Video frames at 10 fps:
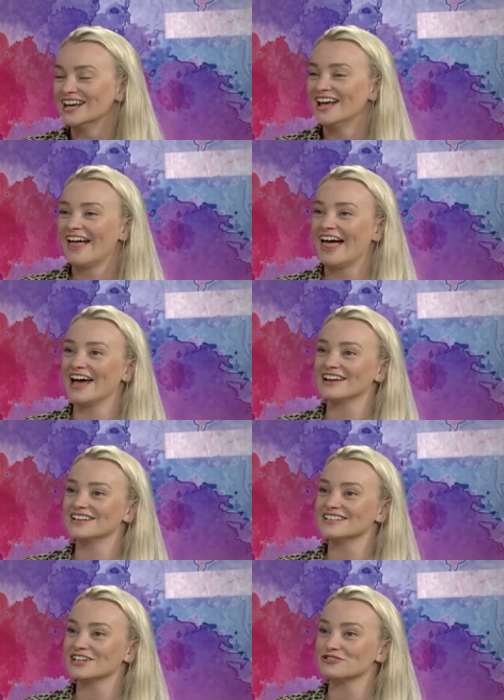
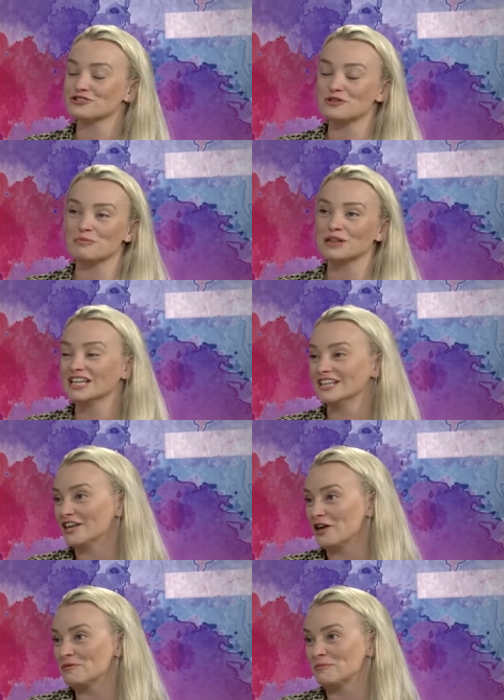and it just completely
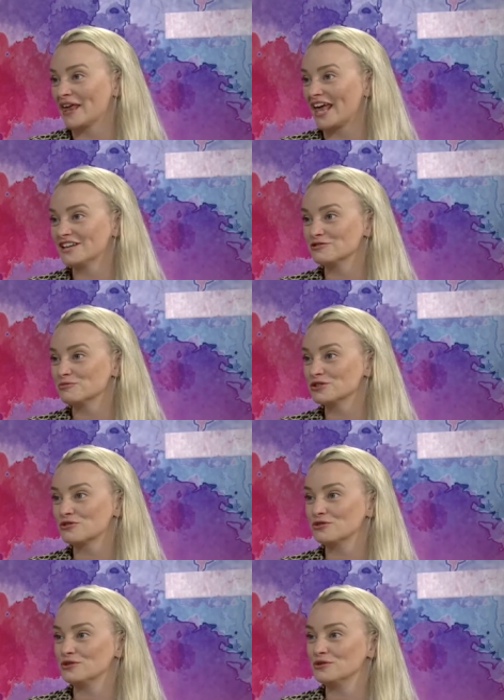opened my eyes up to
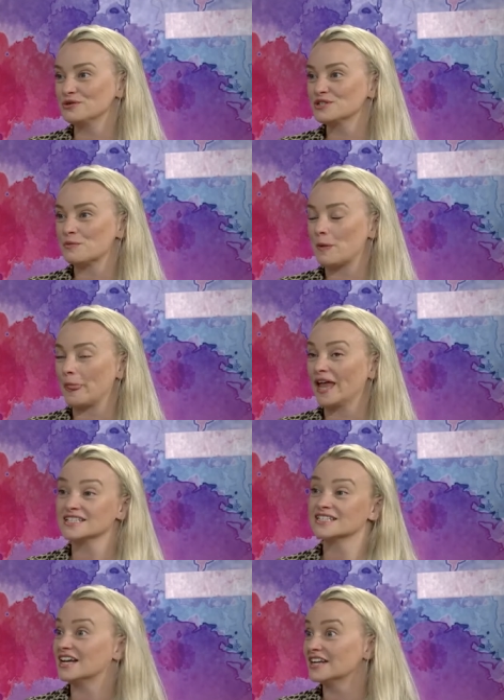cruise. As I
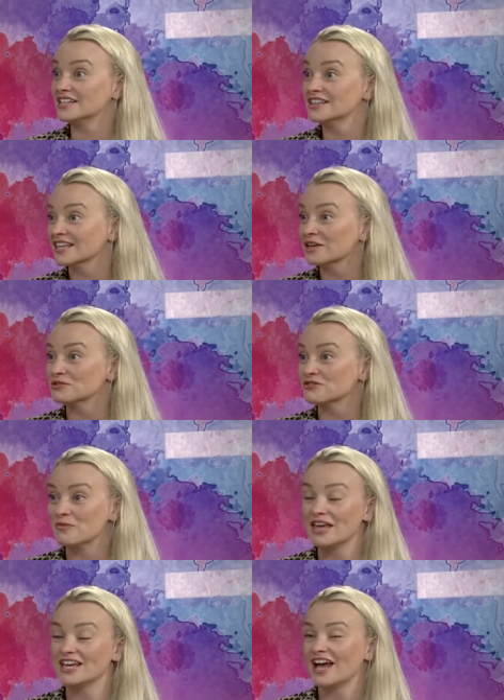said, I didn't think it was for
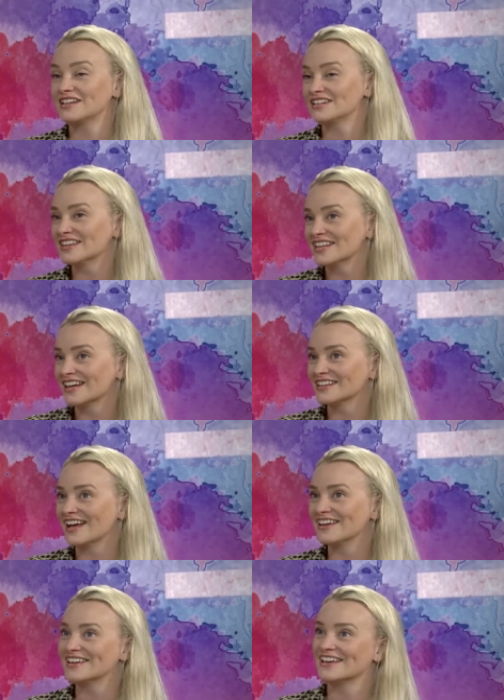me. I didn't think I'd
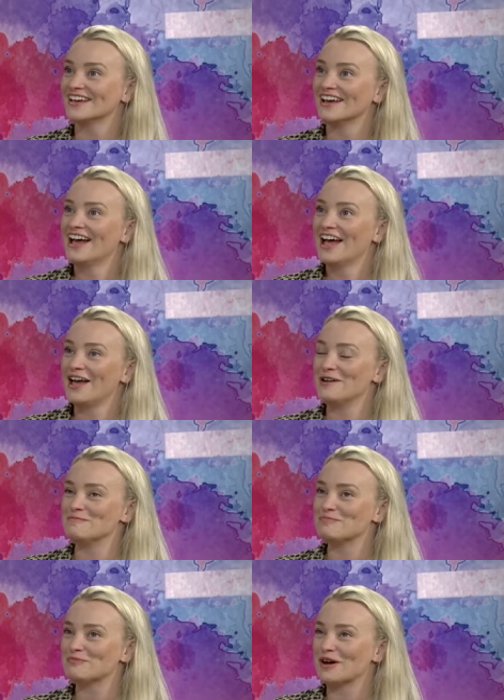like it.
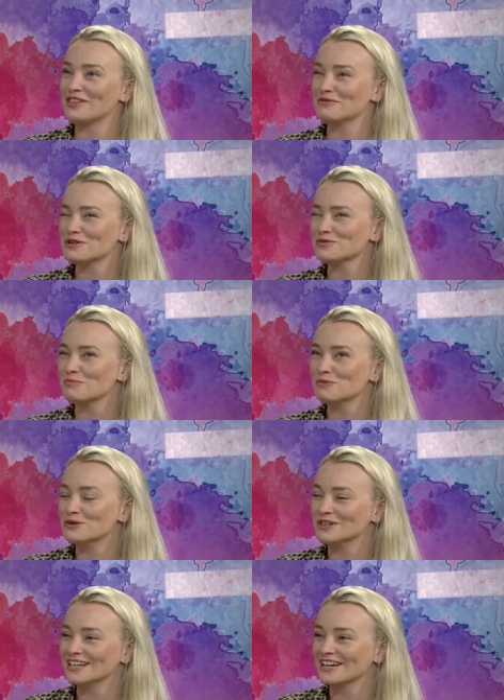But there was one
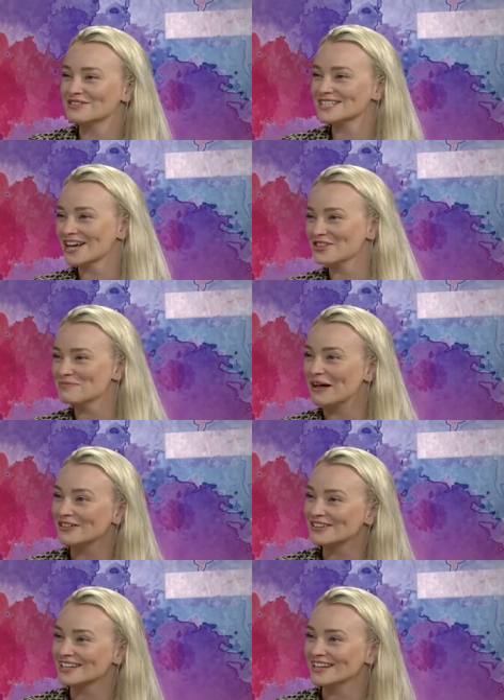morning, I was sat on the
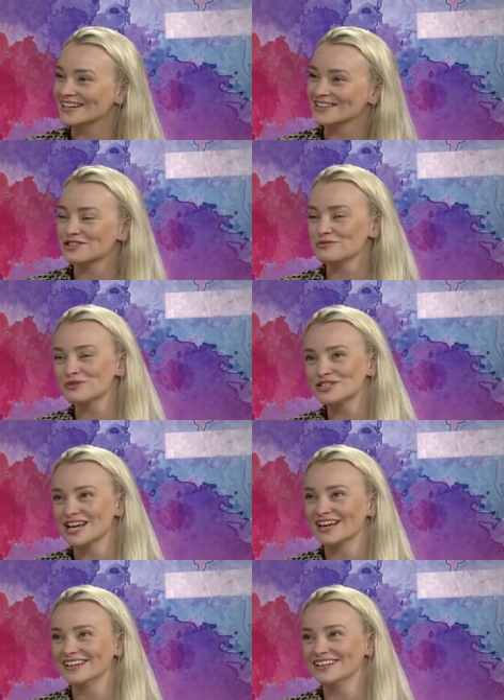balcony, the sun was
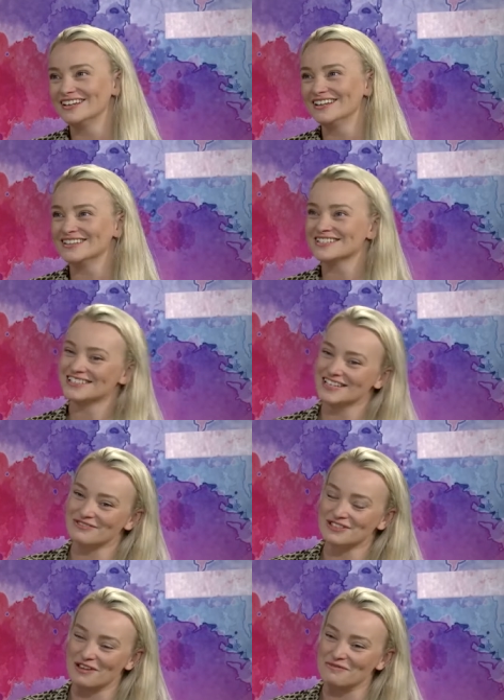shining, the sea
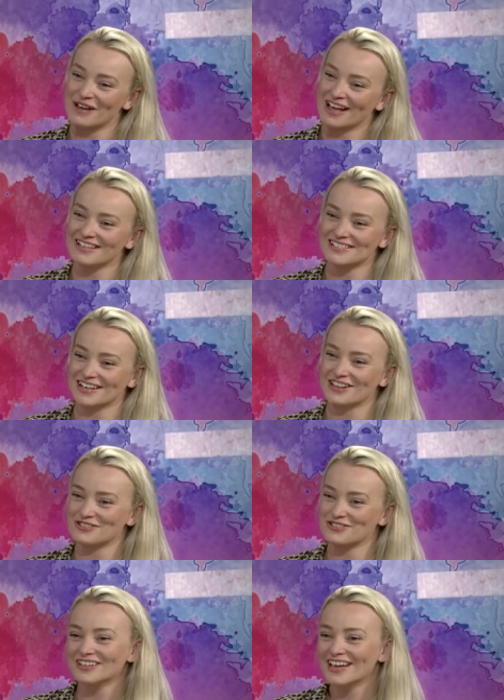was going past, and I
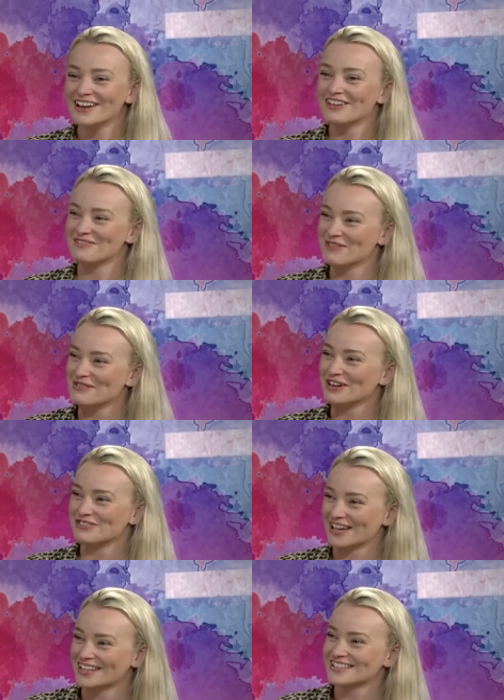thought, yeah, no, maybe I
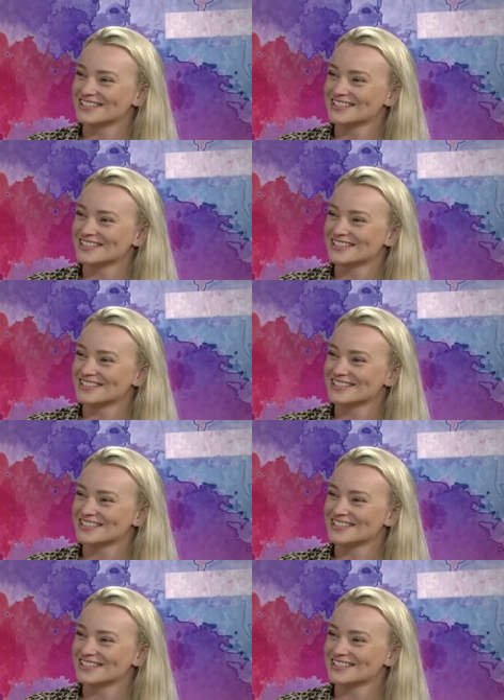could get into this